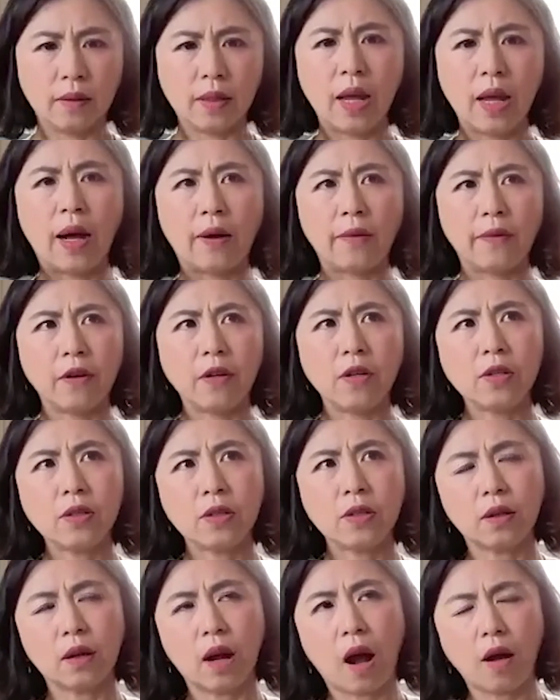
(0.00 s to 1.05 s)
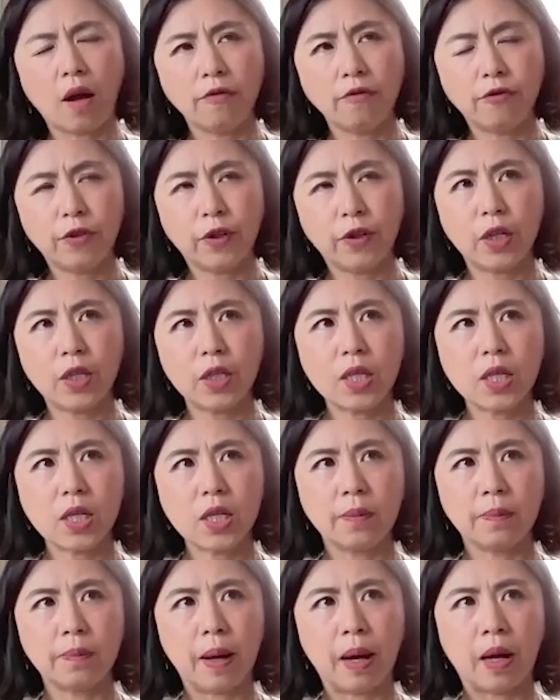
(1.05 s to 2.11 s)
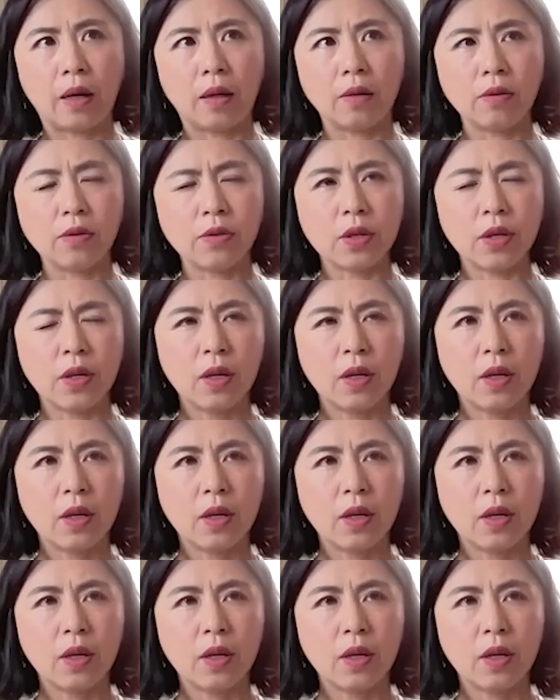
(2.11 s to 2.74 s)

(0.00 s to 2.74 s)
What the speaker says: Yeah, there's the comfort about